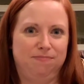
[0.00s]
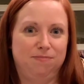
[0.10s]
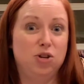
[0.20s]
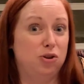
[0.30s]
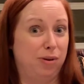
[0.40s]

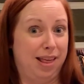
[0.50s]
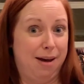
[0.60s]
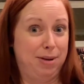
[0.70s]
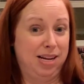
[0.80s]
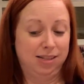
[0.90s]
You know what that
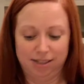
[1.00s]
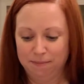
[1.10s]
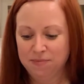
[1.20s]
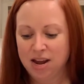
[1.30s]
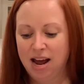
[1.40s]
means?
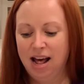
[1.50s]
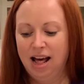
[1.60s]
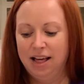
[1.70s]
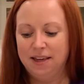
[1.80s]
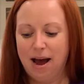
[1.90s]

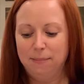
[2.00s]
That